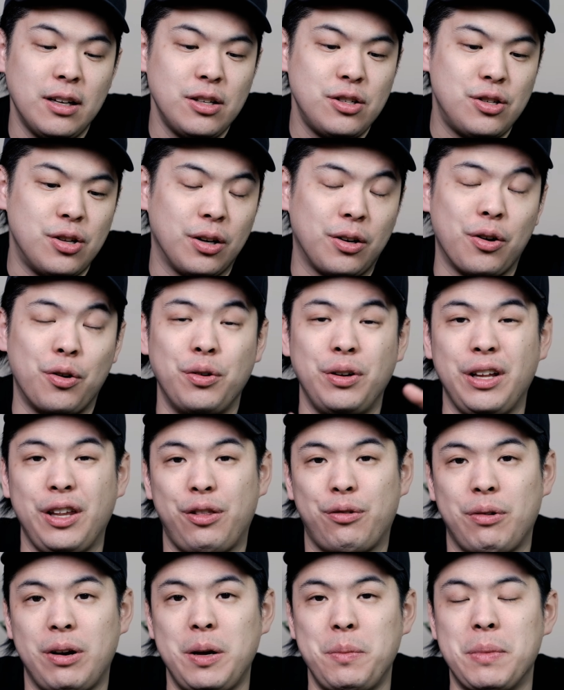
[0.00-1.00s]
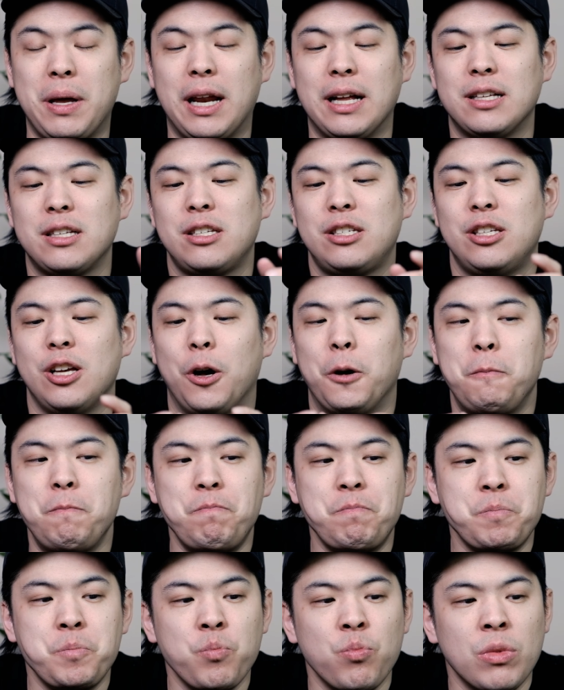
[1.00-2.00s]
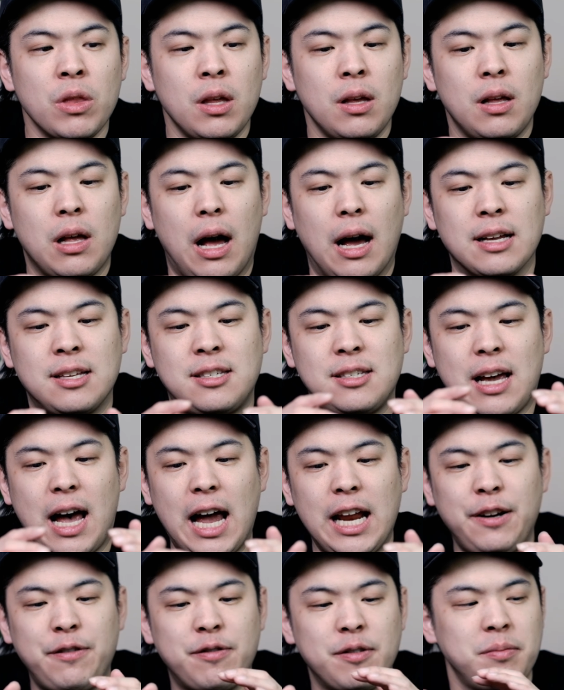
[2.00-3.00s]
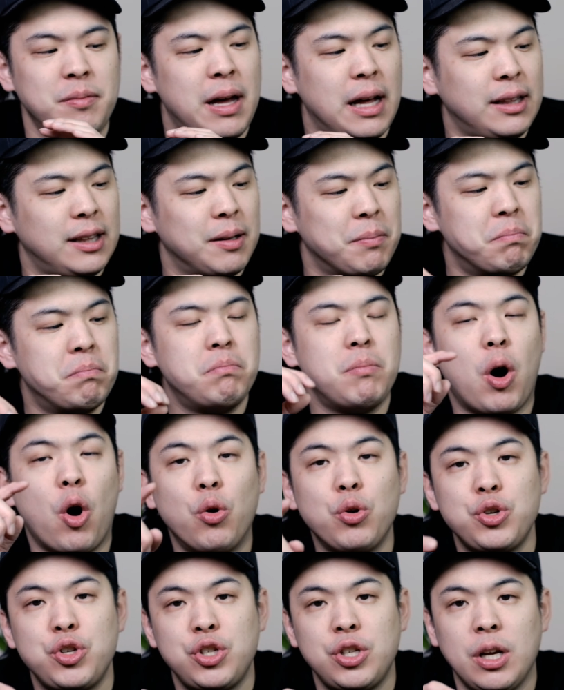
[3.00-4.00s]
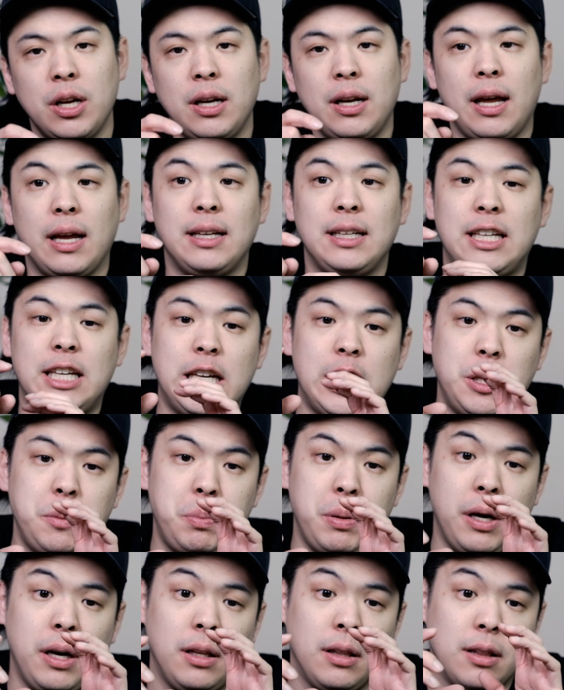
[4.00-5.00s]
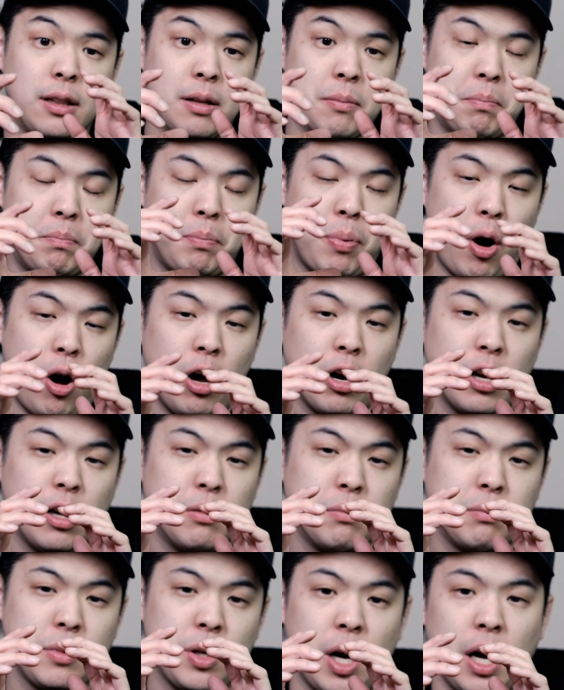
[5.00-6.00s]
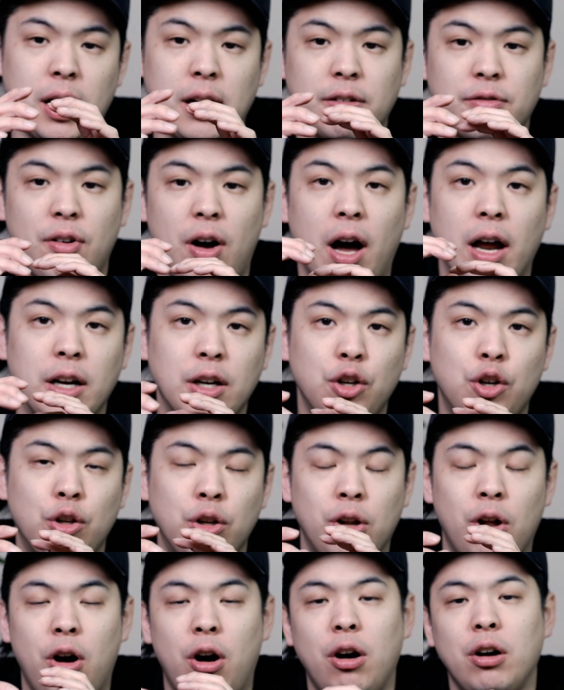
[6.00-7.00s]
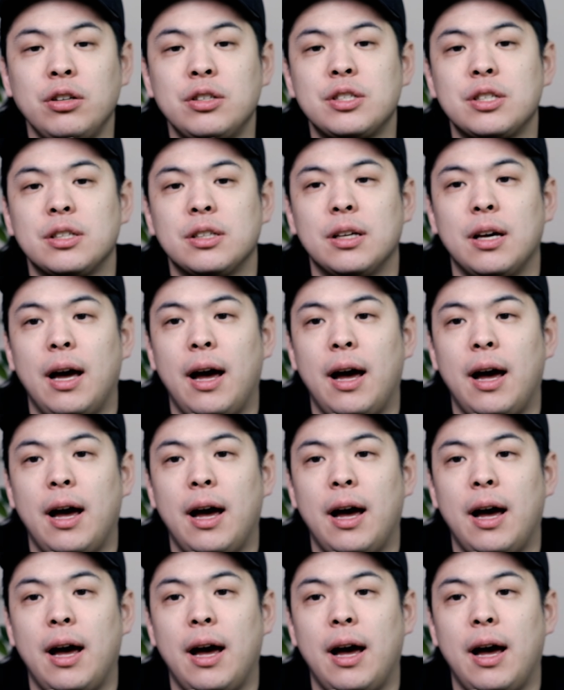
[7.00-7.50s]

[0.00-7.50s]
took only 3 minutes. So aside from that, the motion and keeping the bottom kind of unclogged